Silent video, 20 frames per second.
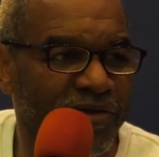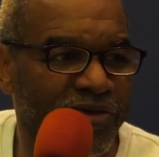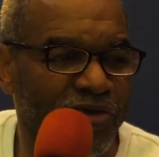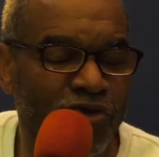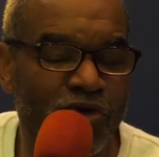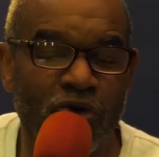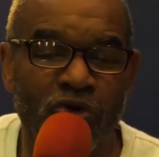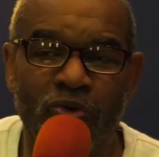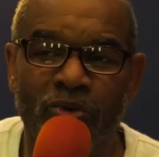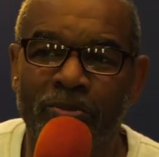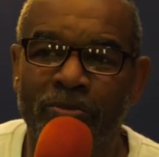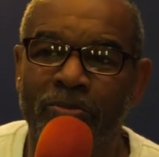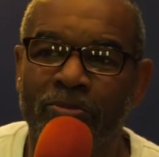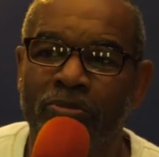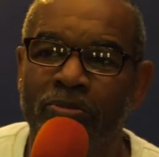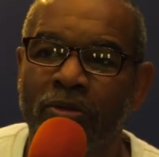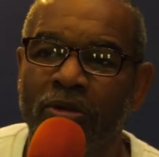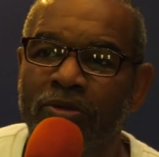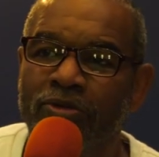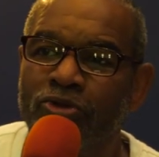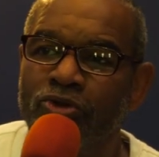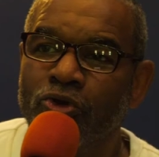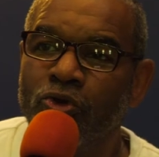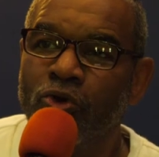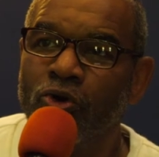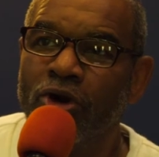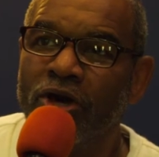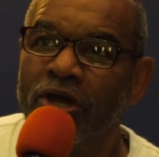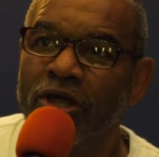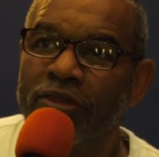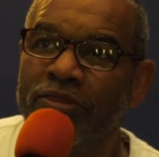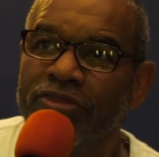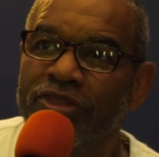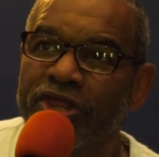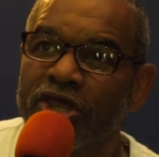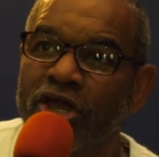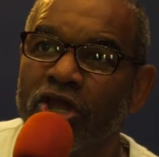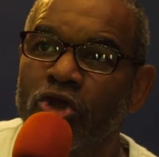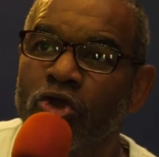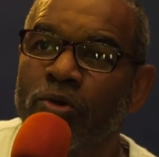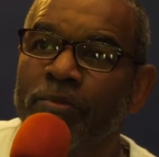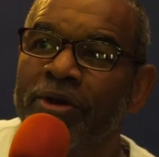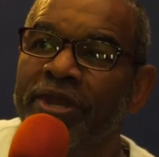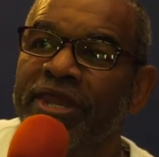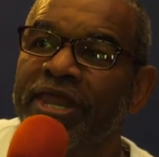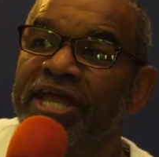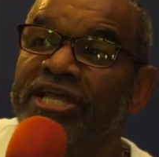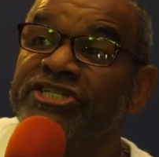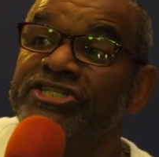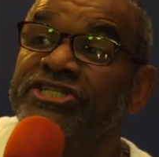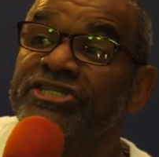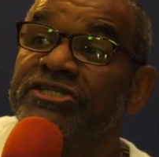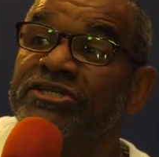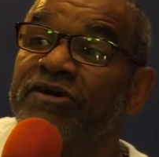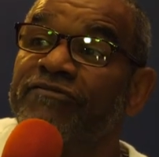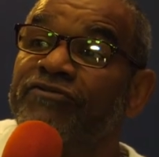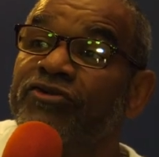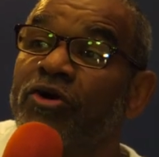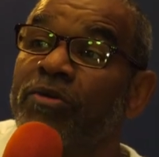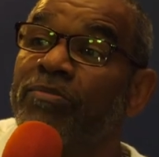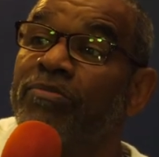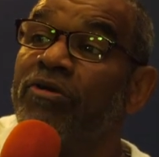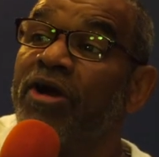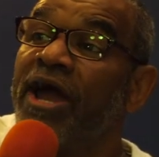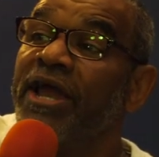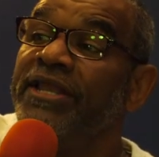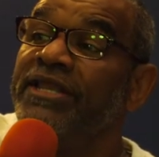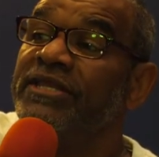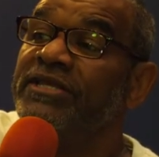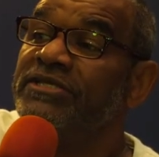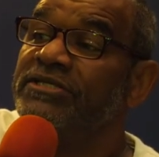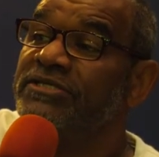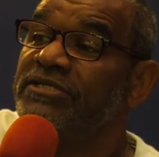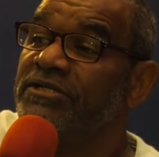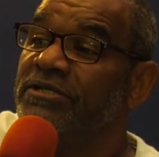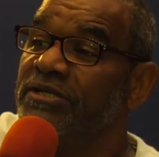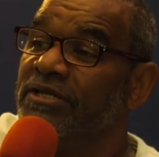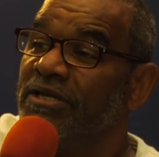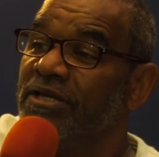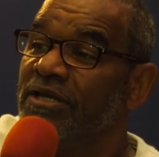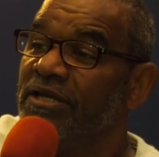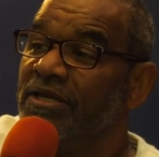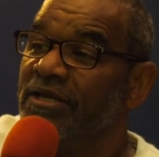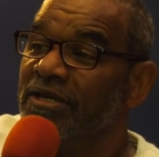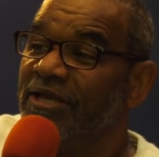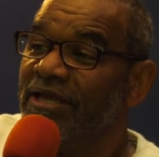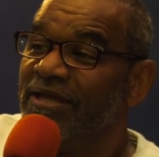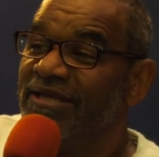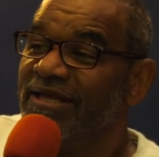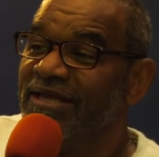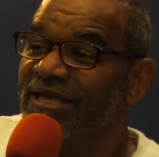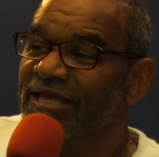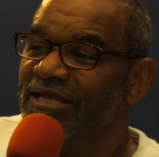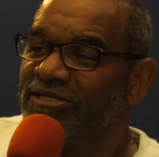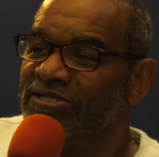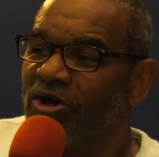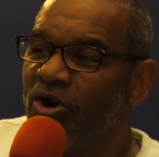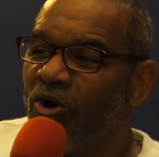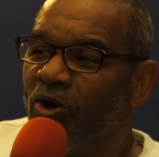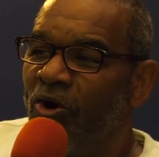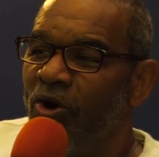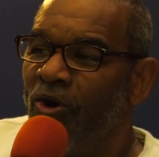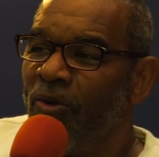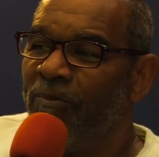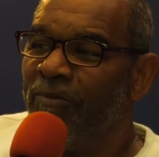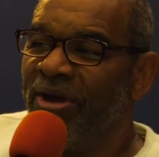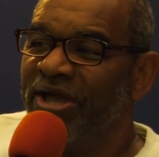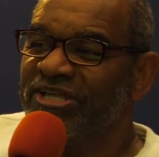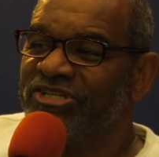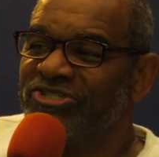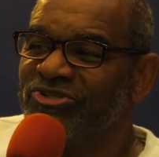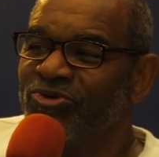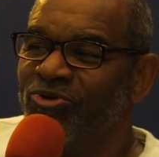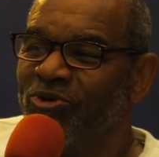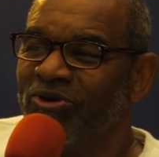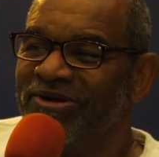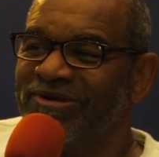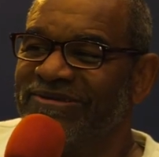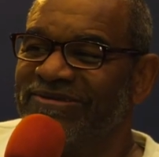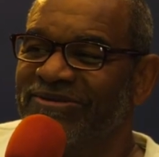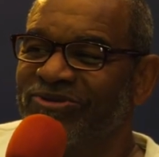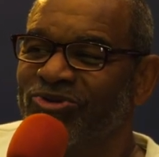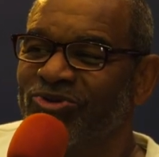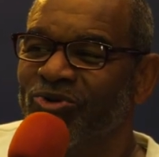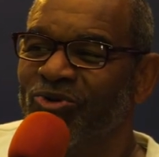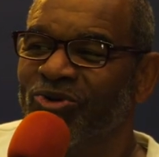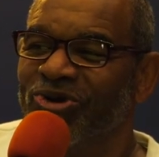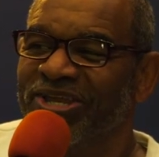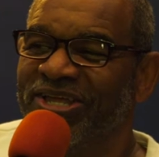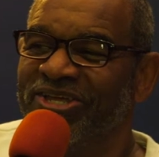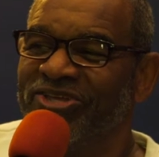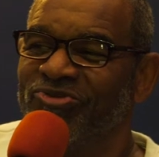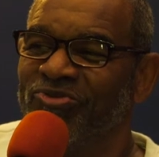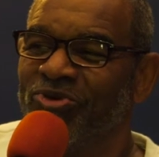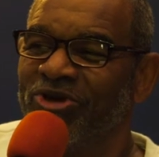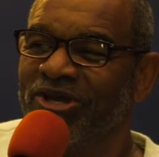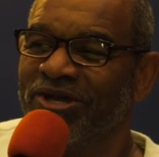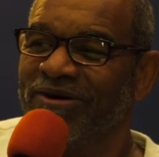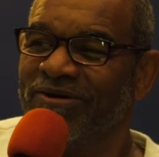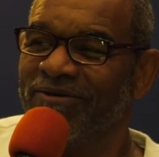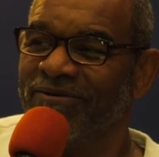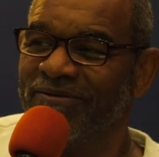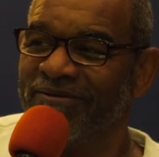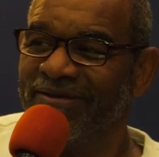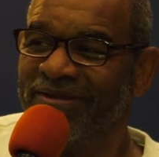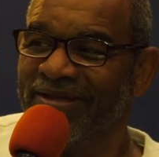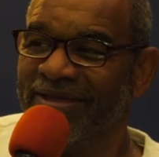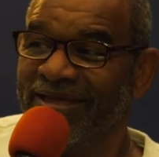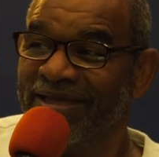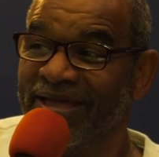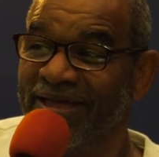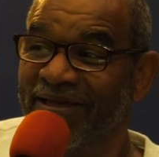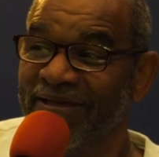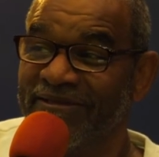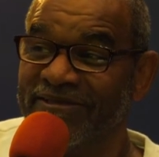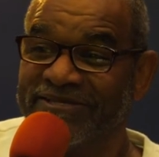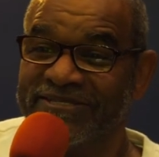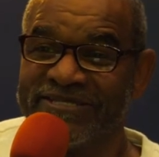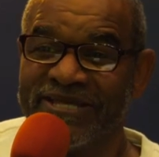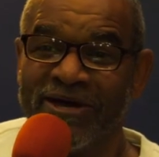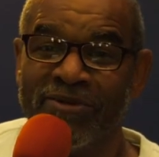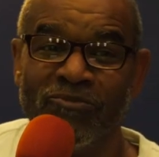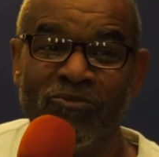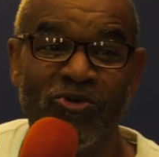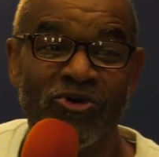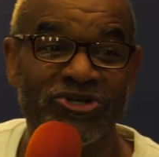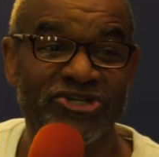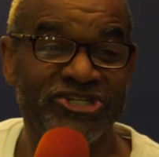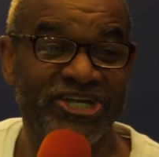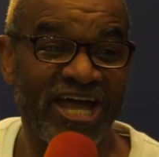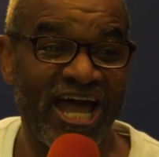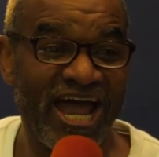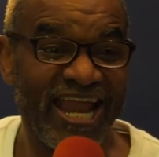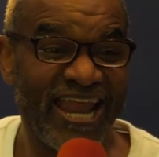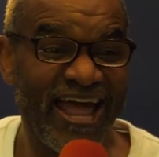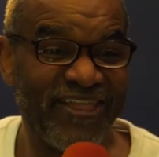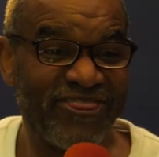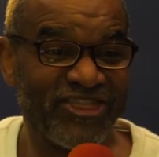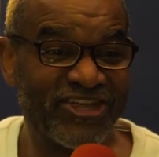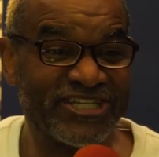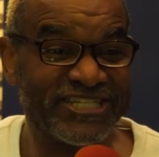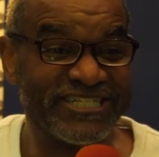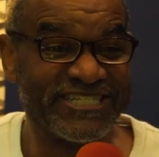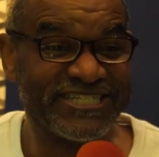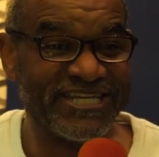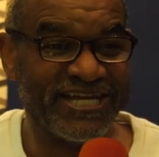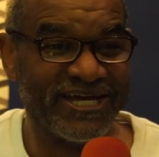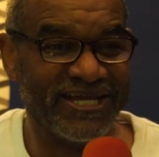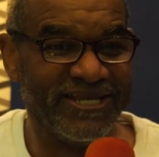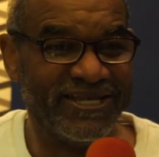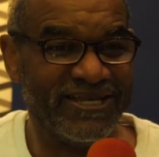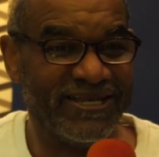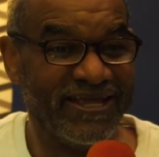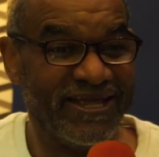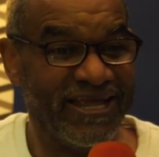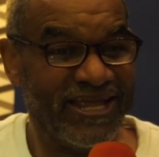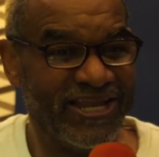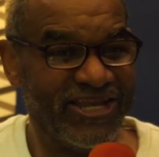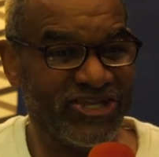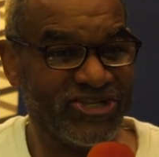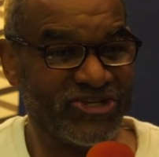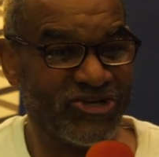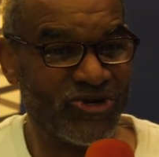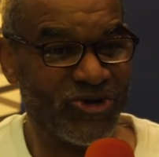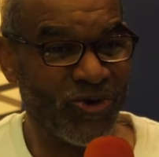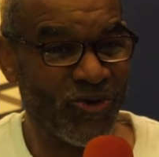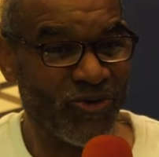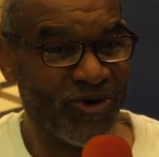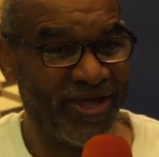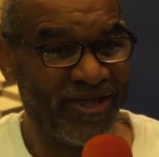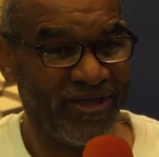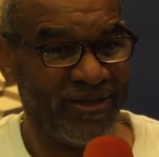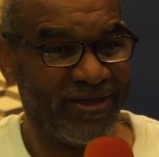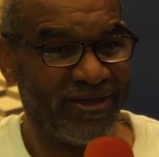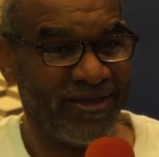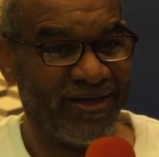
Your, your the illumination of your brightness, it's all based on uh, doing His will. Some will shine like the sun in His glory,